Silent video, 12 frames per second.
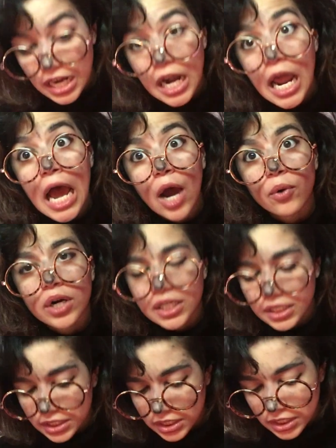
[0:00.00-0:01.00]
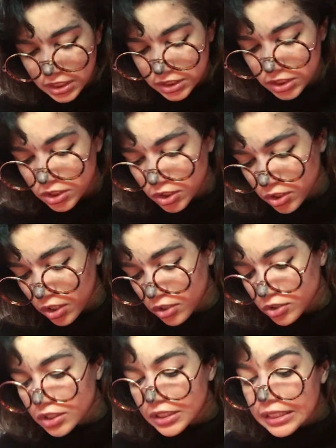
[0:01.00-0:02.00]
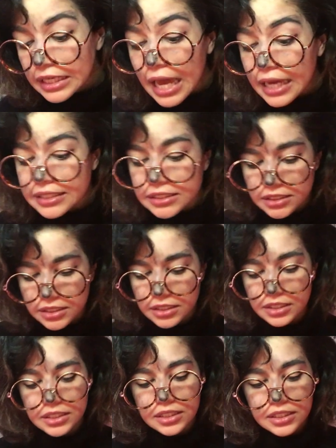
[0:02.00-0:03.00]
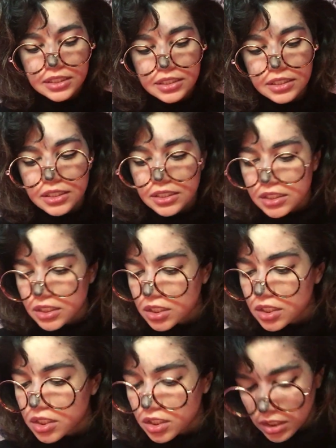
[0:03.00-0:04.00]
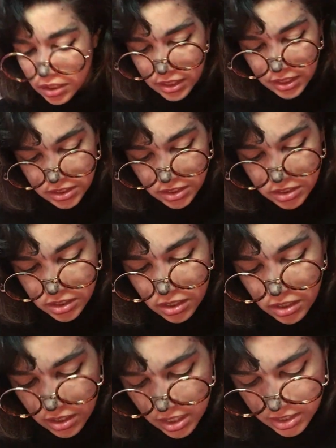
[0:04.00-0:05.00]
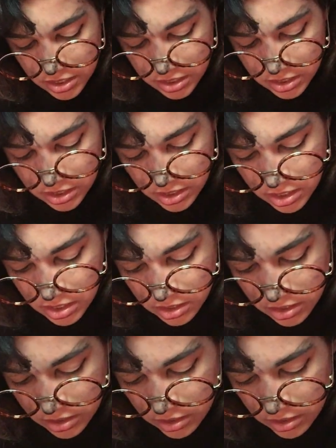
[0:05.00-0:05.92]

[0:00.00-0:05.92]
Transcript: Now, to turn on to the next lesson. Let's see.